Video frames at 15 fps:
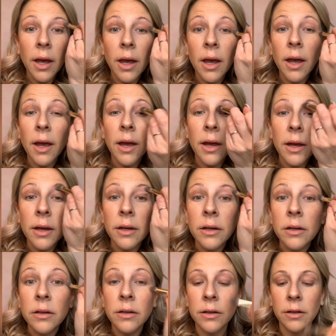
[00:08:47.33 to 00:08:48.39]

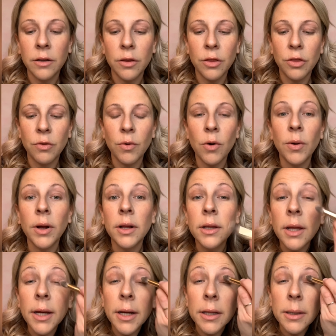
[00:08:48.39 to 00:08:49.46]
and throwing a
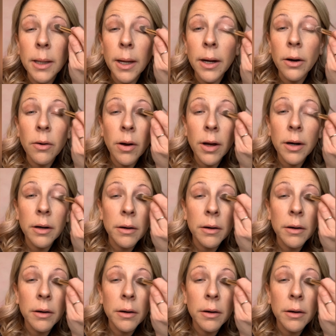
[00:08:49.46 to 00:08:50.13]
light layer on